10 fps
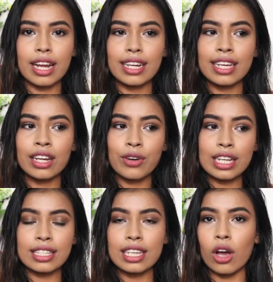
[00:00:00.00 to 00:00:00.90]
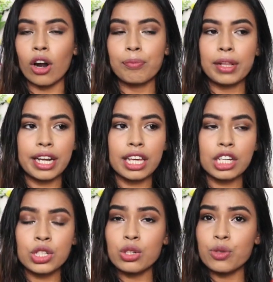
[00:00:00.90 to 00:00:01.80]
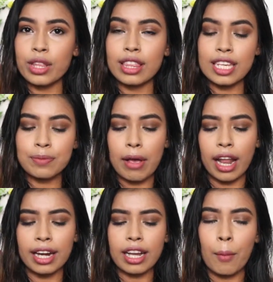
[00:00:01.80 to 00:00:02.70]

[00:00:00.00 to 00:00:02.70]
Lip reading: any creasing or blending issues with this palette